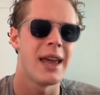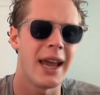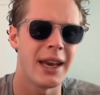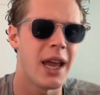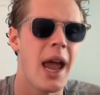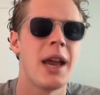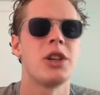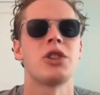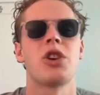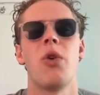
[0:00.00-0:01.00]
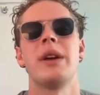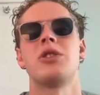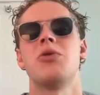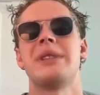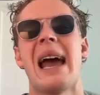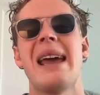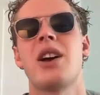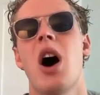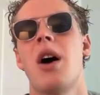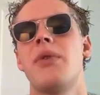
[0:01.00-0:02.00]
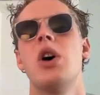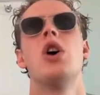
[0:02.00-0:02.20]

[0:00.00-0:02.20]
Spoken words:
it is going to take off